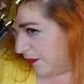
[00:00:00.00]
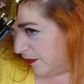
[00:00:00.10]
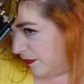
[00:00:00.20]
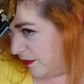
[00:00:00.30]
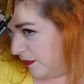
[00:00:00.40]

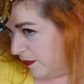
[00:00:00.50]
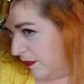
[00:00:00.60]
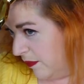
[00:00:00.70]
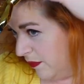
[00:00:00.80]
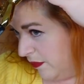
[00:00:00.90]

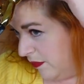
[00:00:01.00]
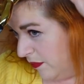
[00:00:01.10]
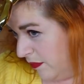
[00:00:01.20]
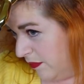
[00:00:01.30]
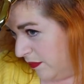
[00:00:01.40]

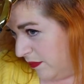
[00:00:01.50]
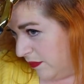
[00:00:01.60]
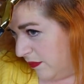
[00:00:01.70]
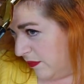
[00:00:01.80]
Nothing is said.